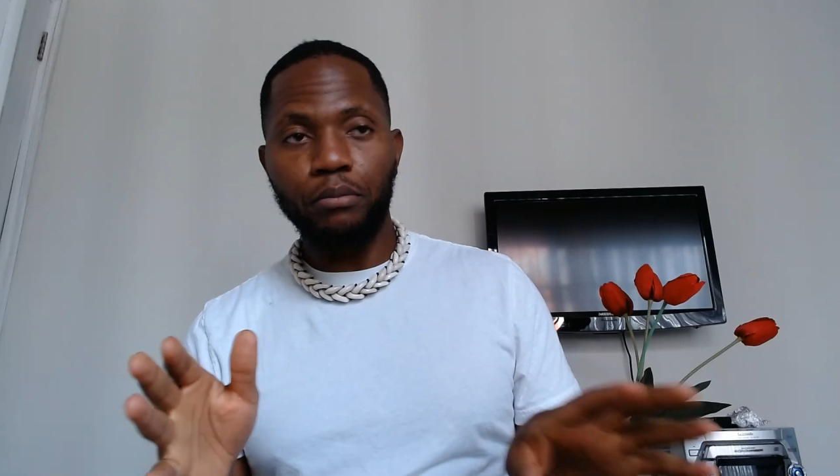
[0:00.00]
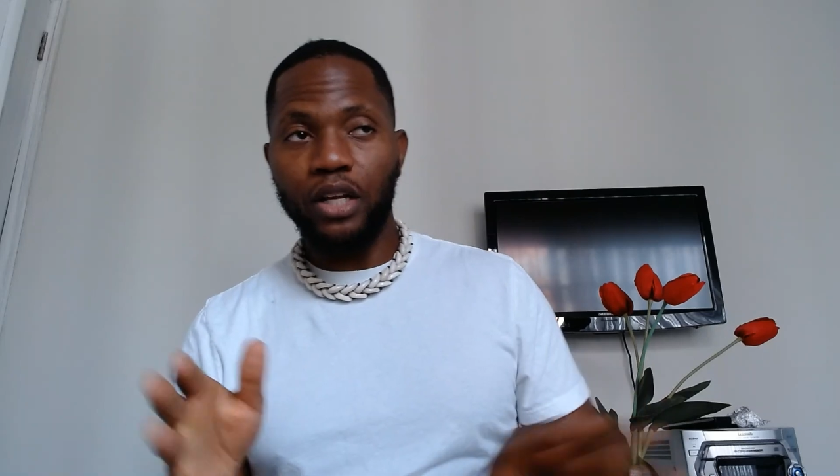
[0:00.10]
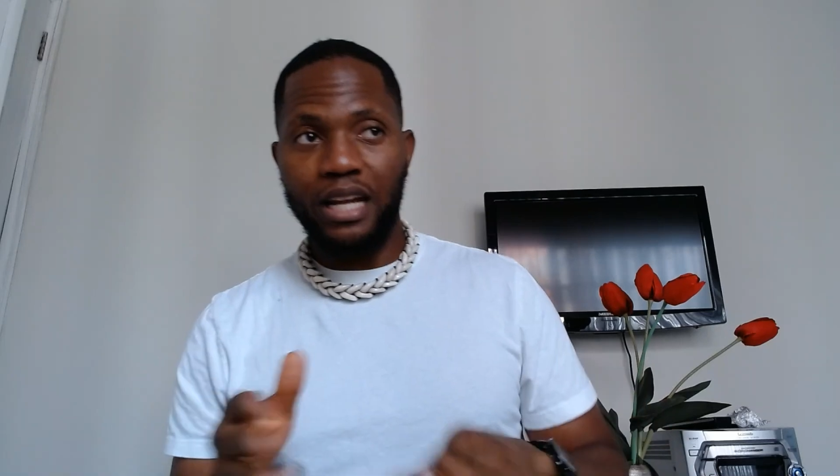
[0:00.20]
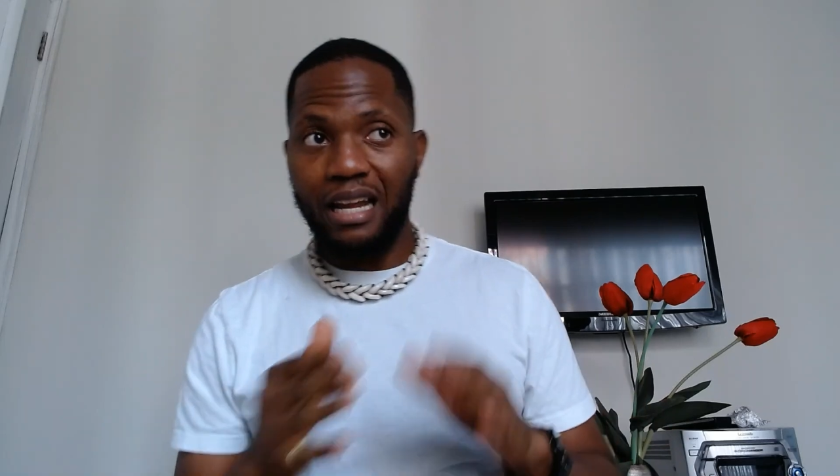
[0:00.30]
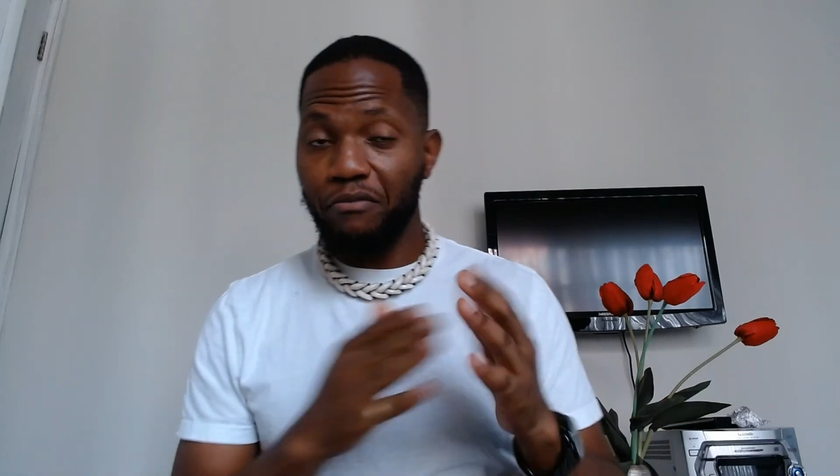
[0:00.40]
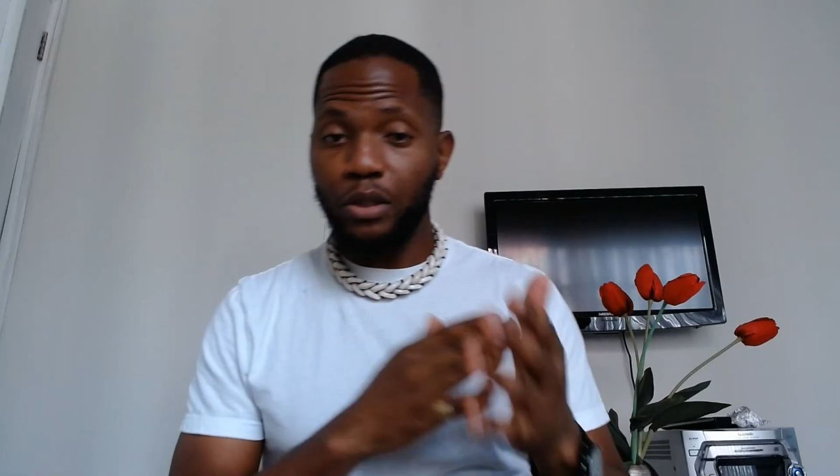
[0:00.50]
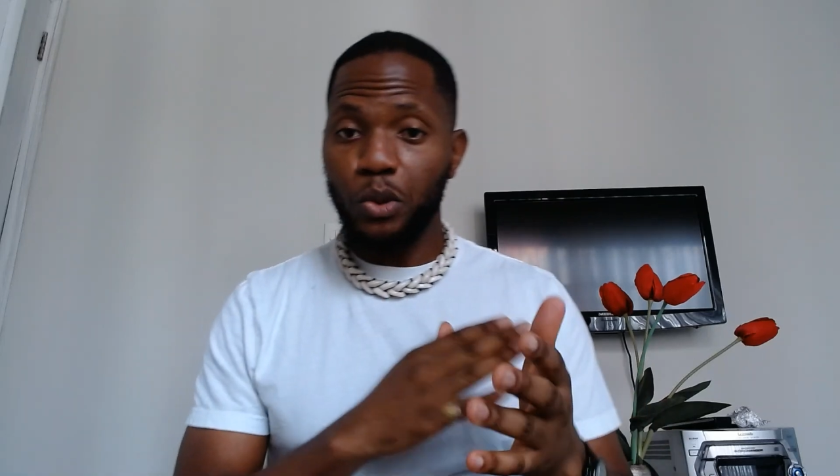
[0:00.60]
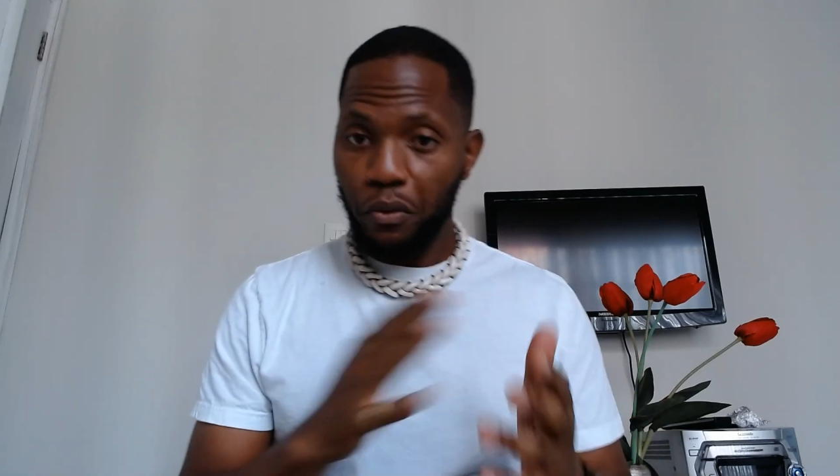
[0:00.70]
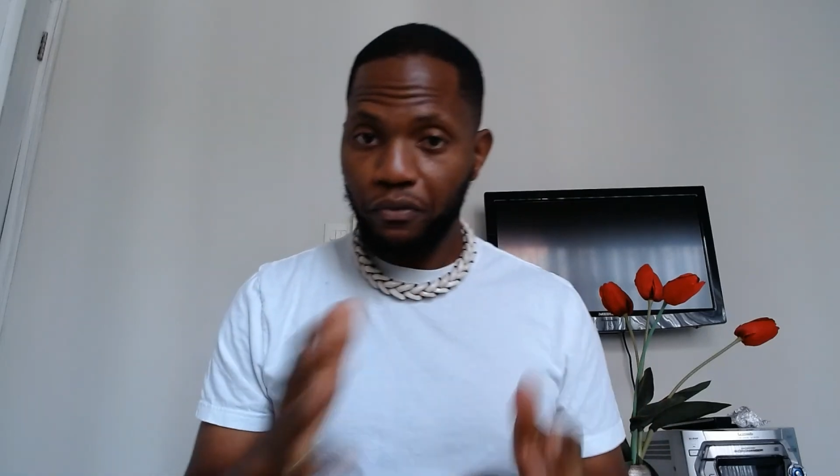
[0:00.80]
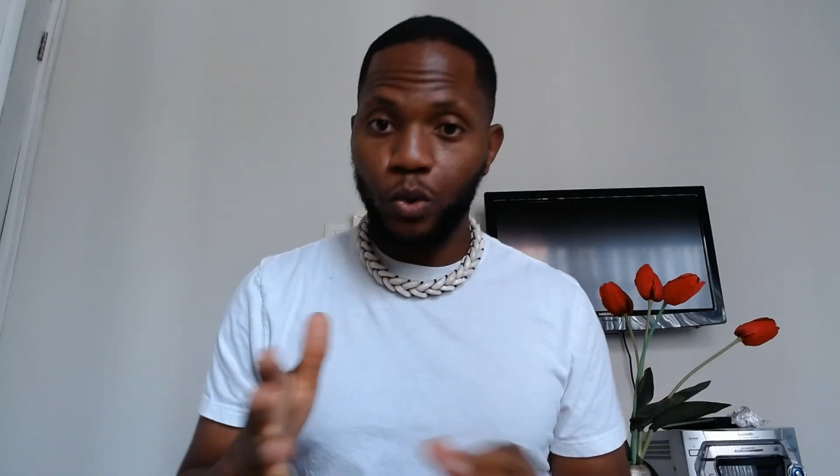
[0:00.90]
And I've been to a
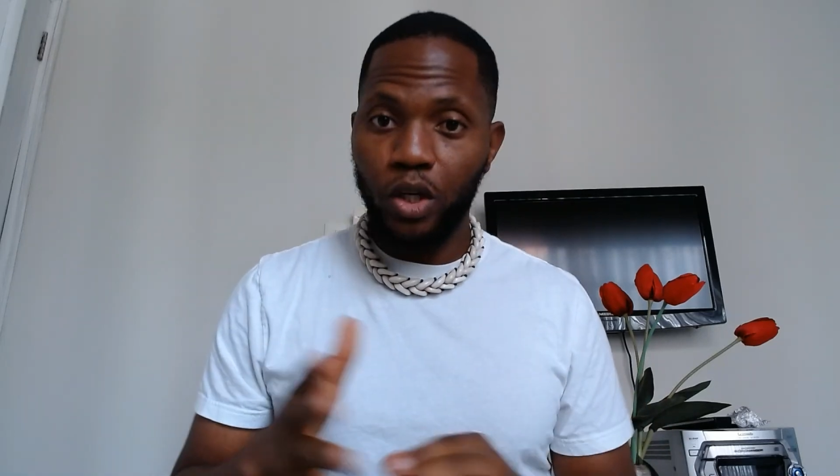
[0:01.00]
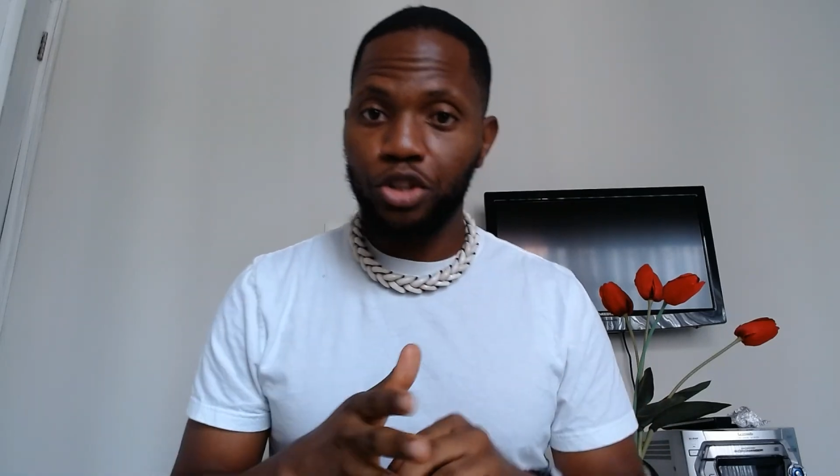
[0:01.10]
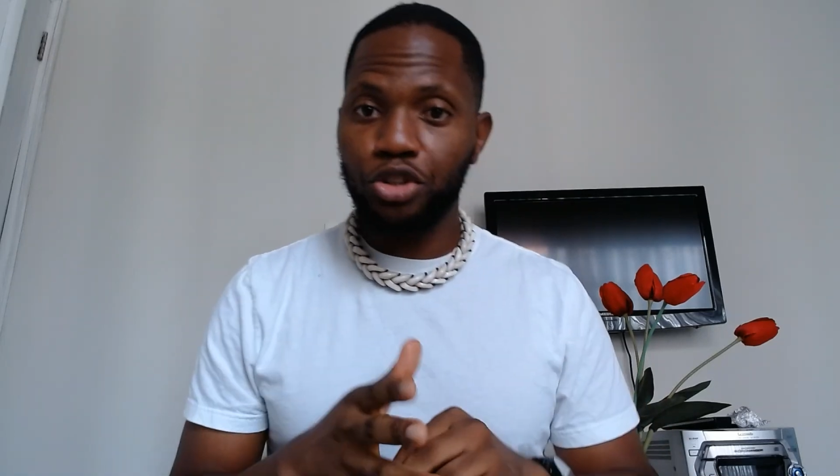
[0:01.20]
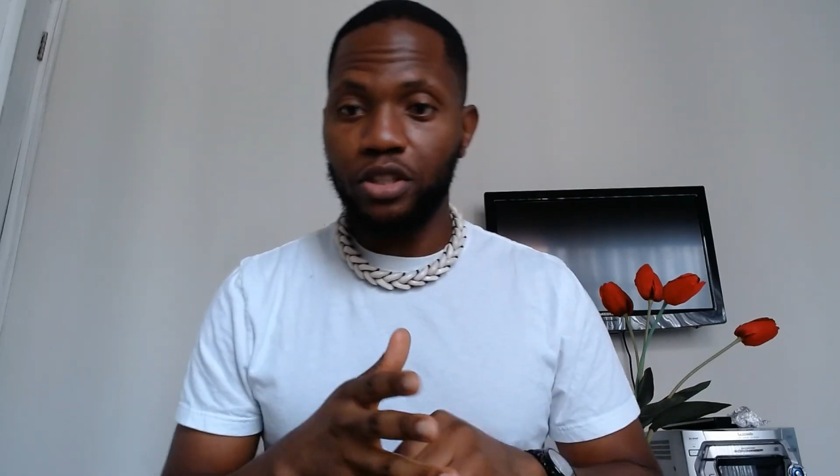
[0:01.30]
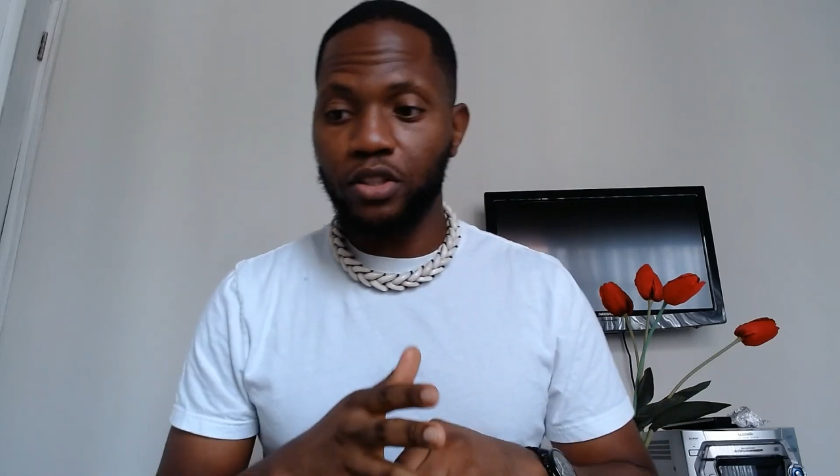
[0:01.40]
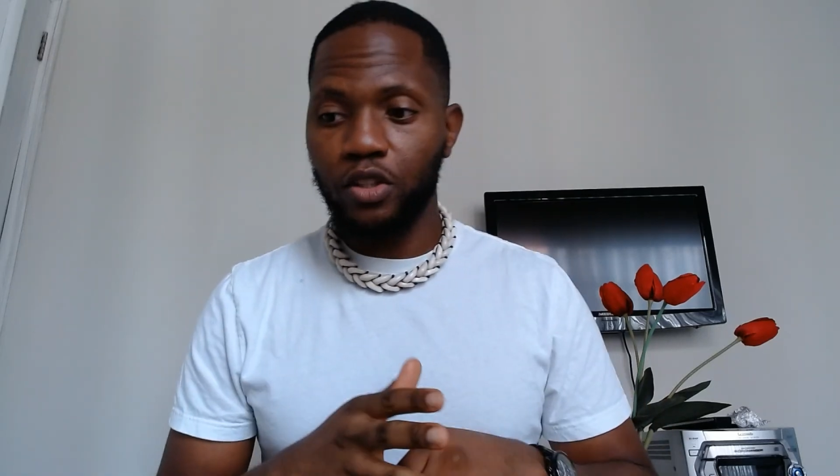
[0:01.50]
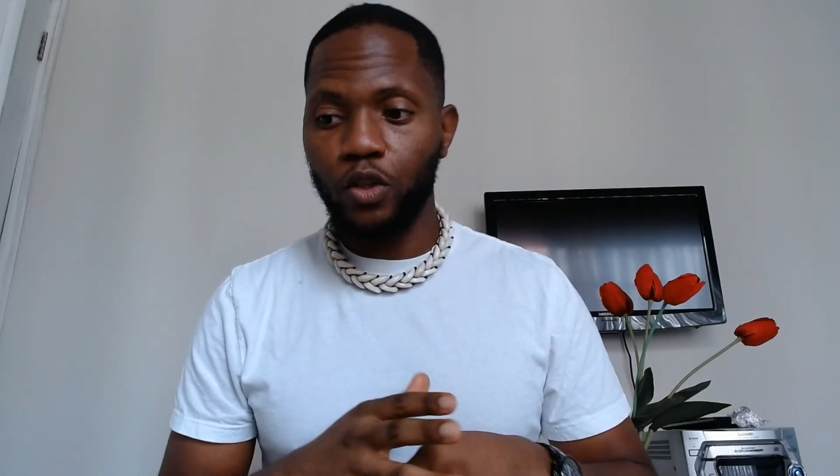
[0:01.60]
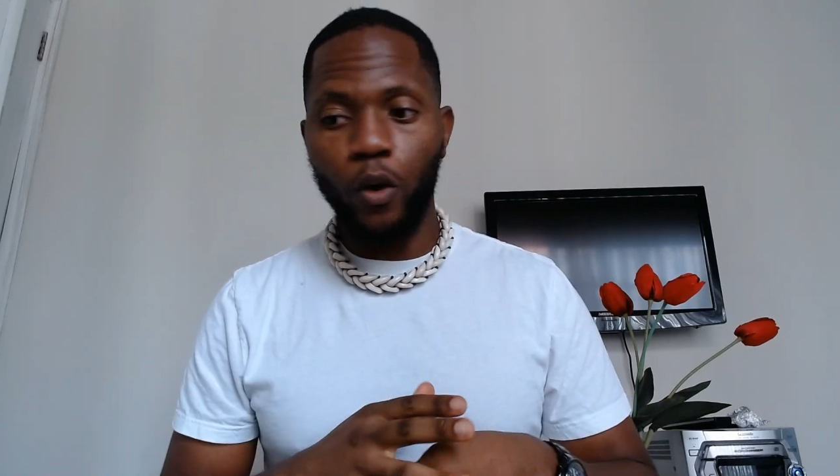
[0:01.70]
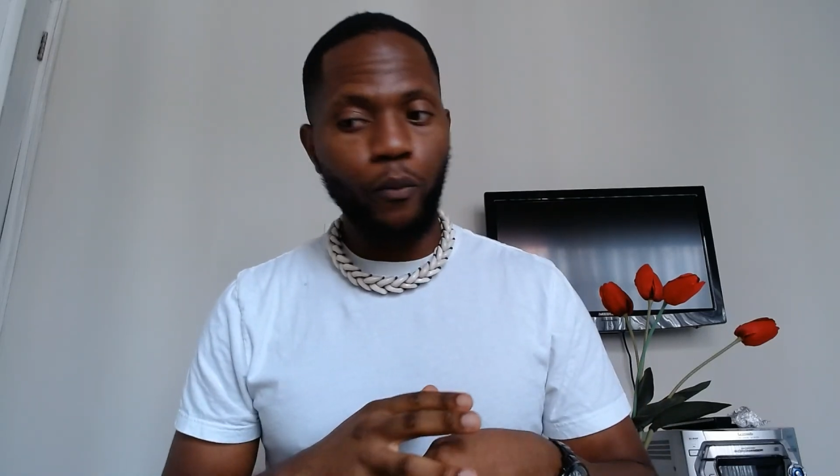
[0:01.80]
few countries, so